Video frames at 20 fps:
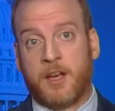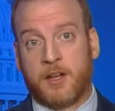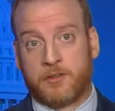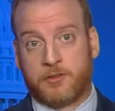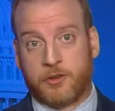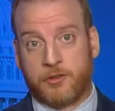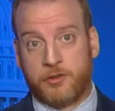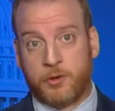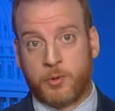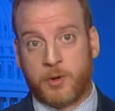
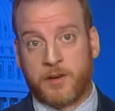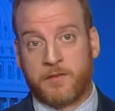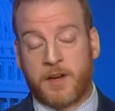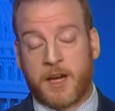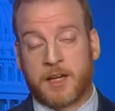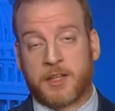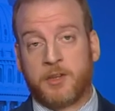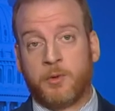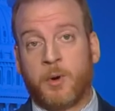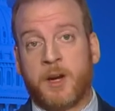to do an
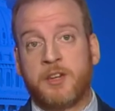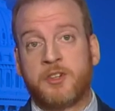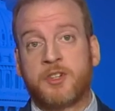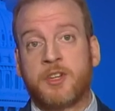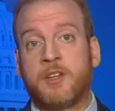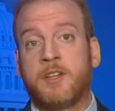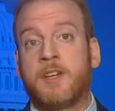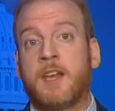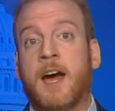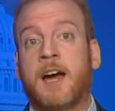
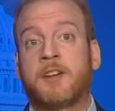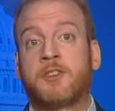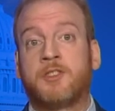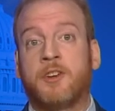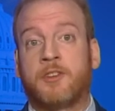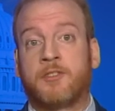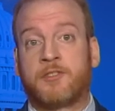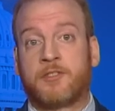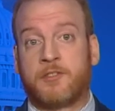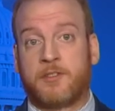evacuation, not
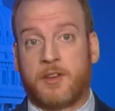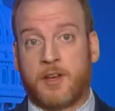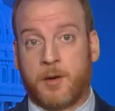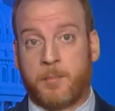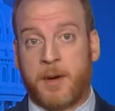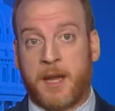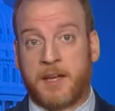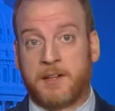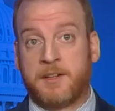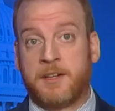just
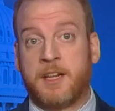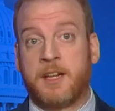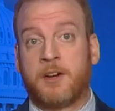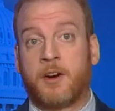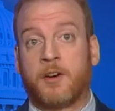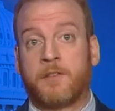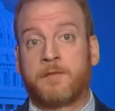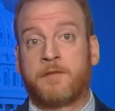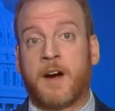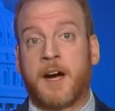abandoning
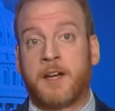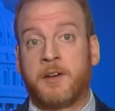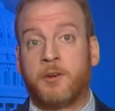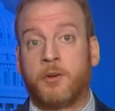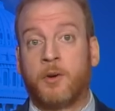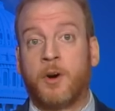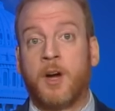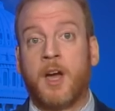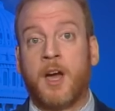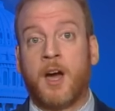our
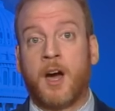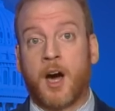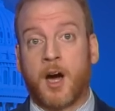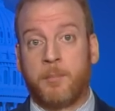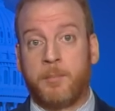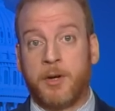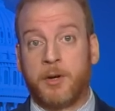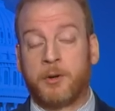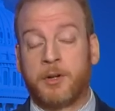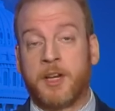final
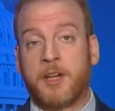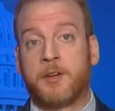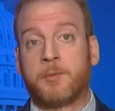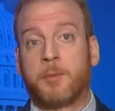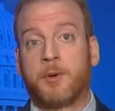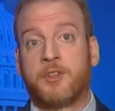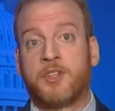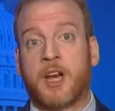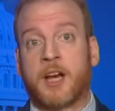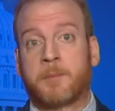ability to
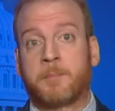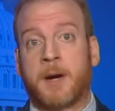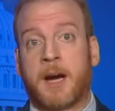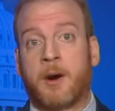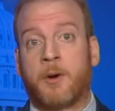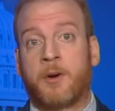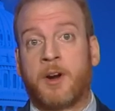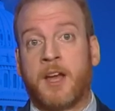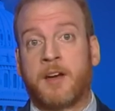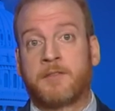project
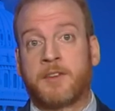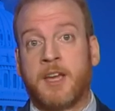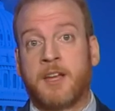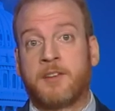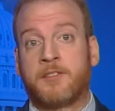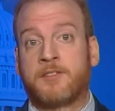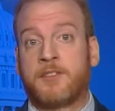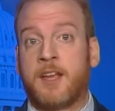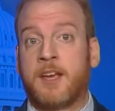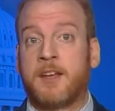power in
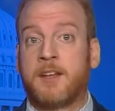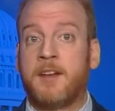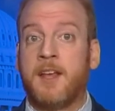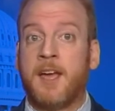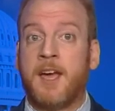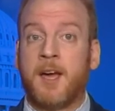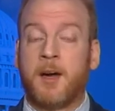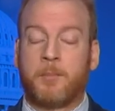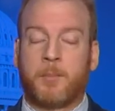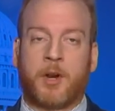Afghanistan,
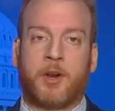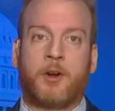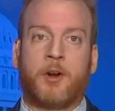but it